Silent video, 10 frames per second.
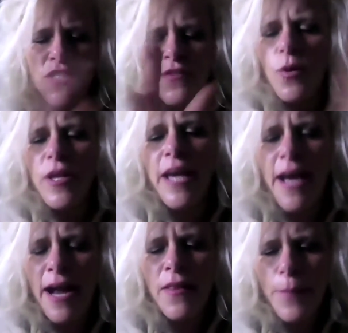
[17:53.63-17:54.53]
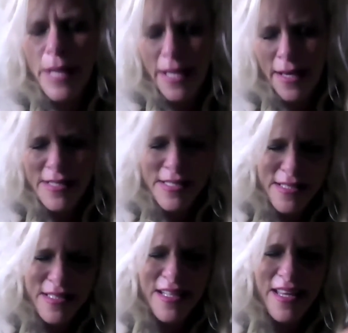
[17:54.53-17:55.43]
of what you had in the
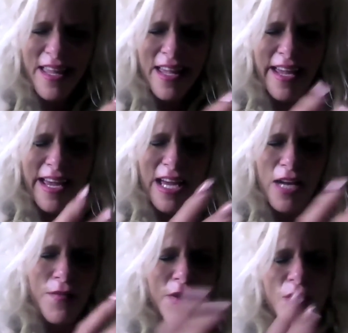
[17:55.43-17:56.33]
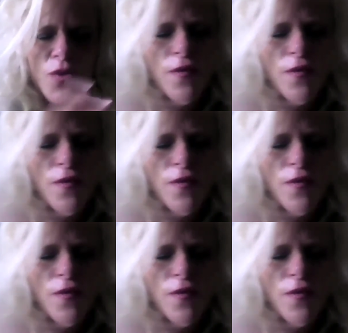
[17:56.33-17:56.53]
past, and for you to